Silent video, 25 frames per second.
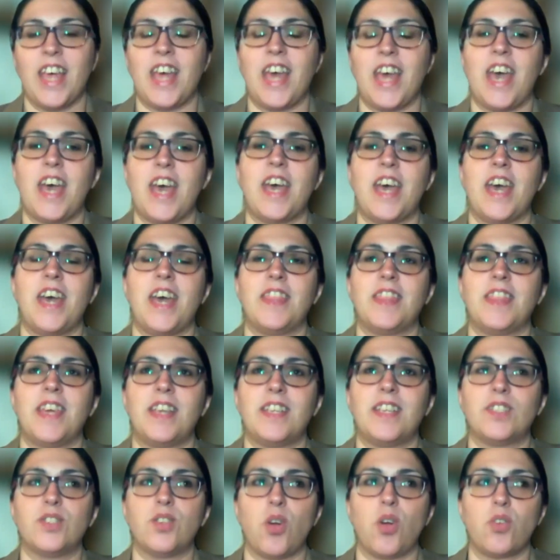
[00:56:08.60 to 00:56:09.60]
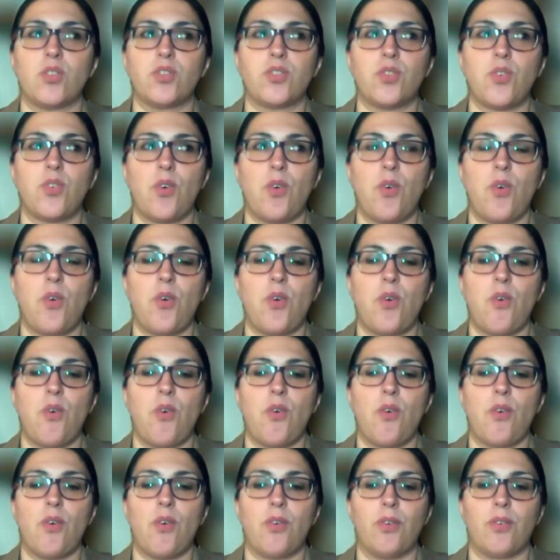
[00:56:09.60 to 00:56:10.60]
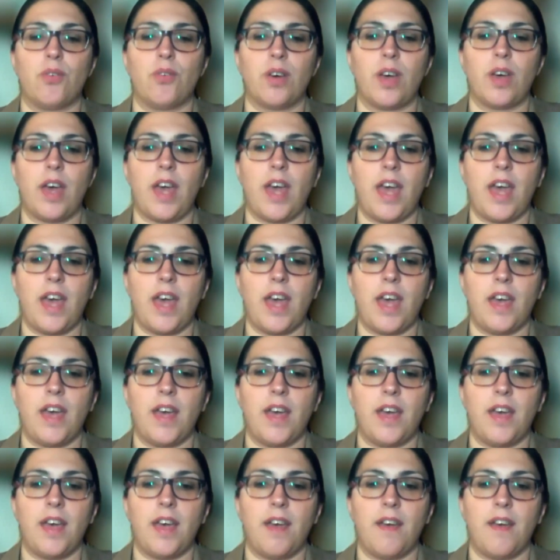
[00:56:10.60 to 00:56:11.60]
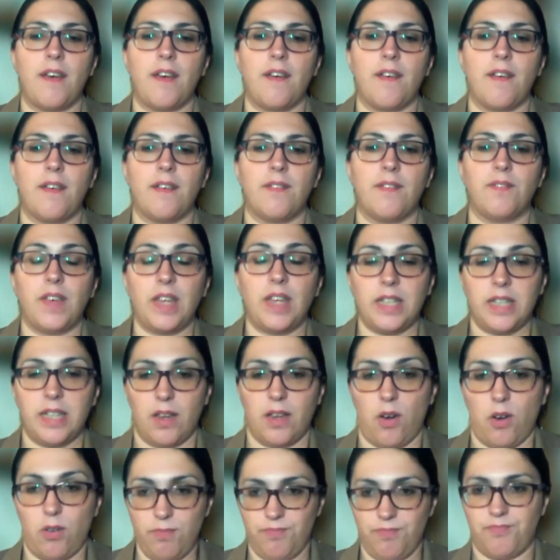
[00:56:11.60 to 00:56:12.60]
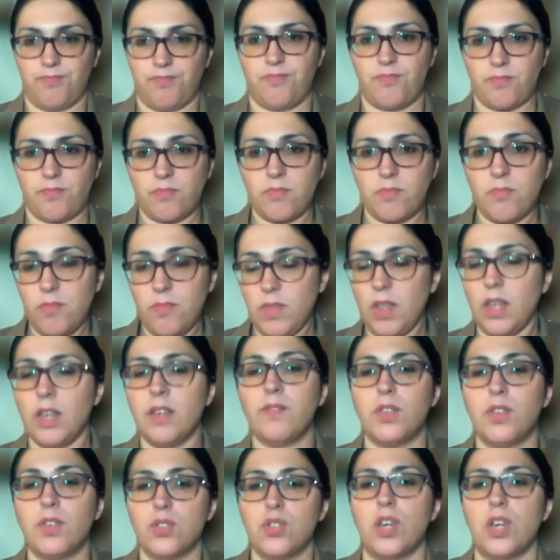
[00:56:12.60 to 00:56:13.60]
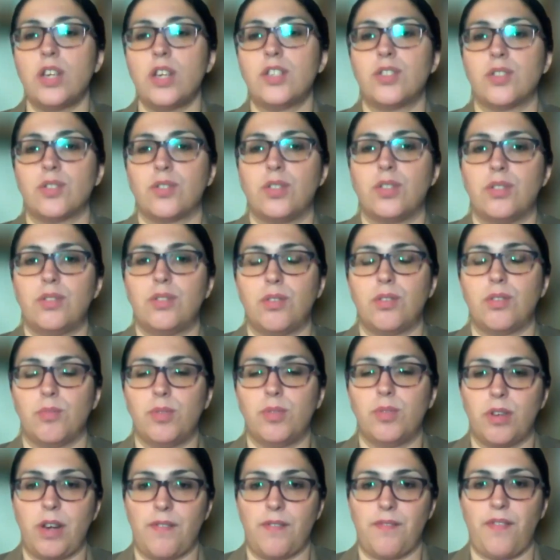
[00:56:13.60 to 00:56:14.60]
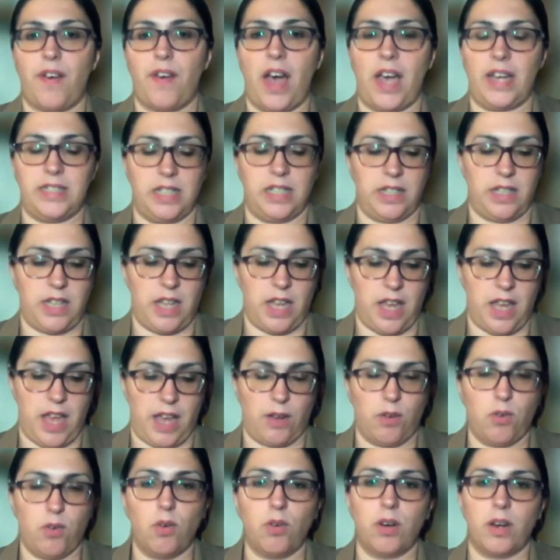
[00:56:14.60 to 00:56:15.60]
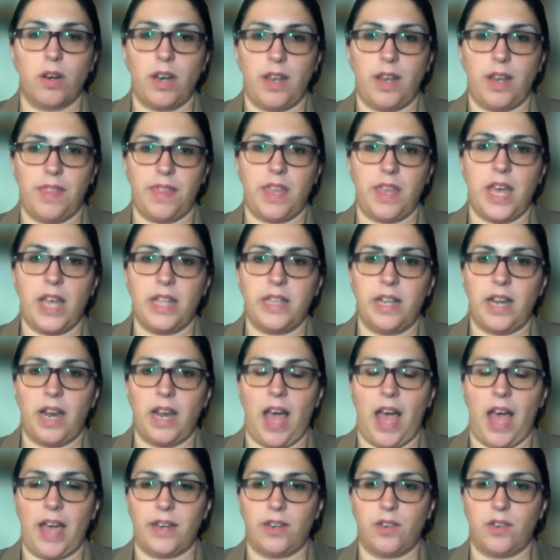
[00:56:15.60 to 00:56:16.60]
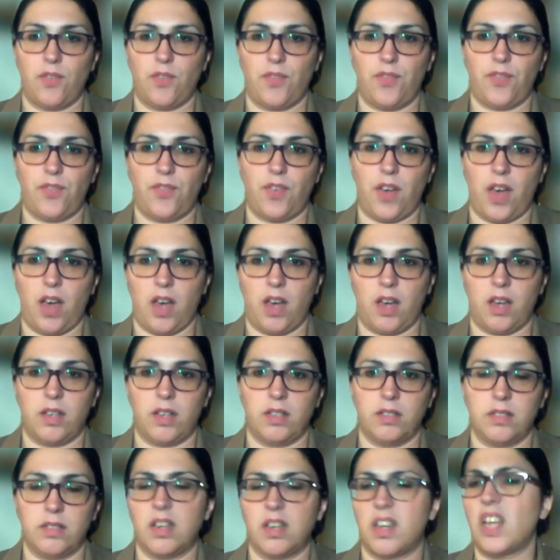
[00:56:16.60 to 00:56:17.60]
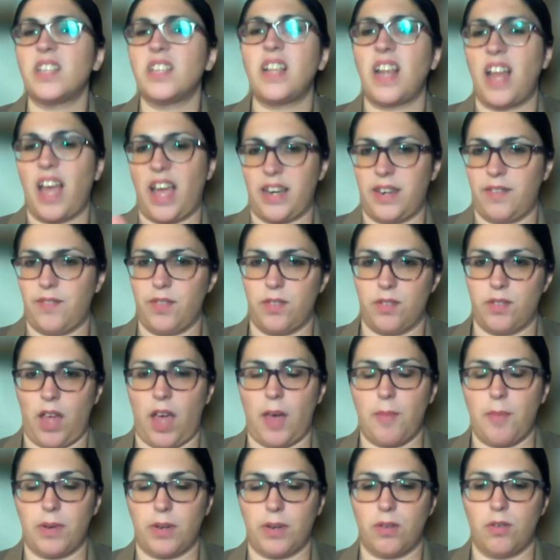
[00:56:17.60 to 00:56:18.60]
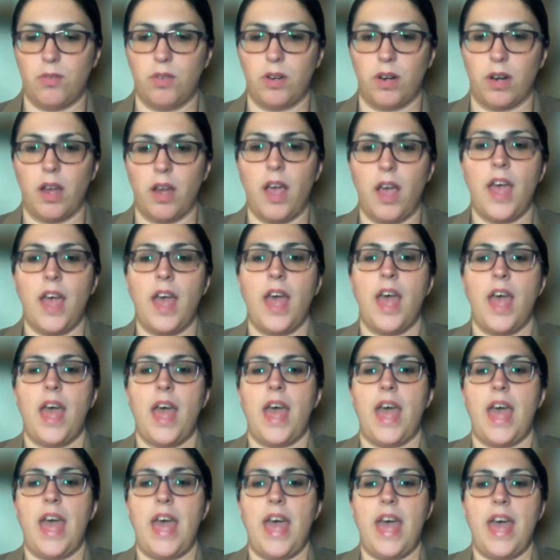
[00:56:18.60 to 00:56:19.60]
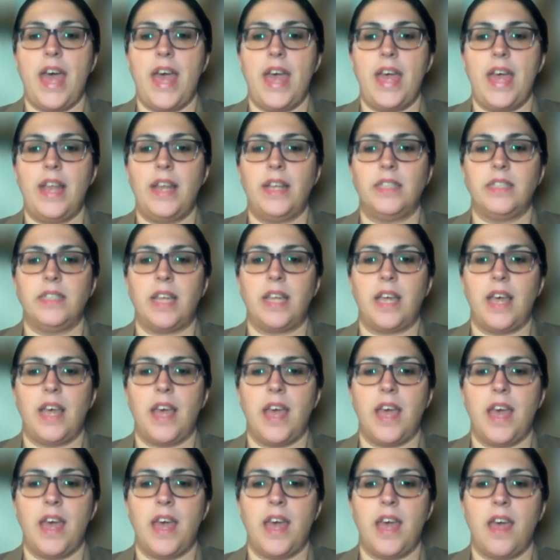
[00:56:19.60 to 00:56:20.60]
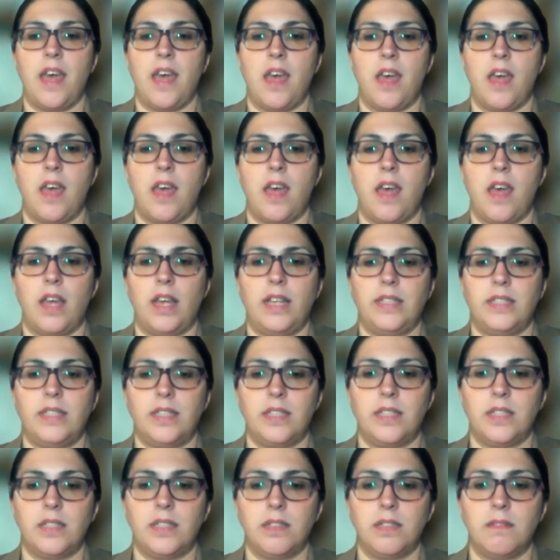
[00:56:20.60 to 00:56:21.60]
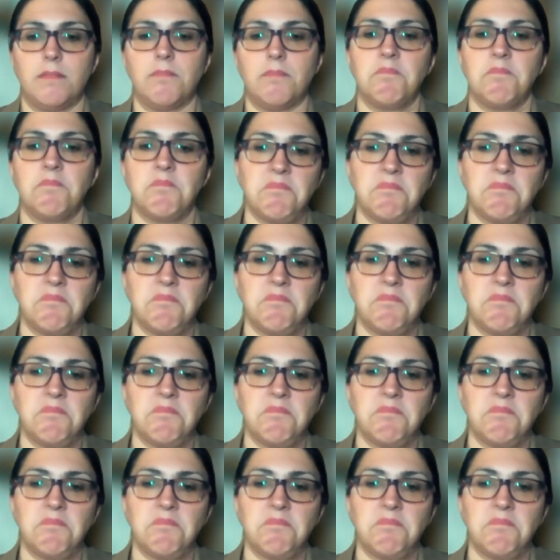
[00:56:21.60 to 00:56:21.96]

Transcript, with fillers: Uh, there is also a video. If you search on YouTube, you can find it. Uh, Google in the red line of uh, red line if you type in Google, and uh, it's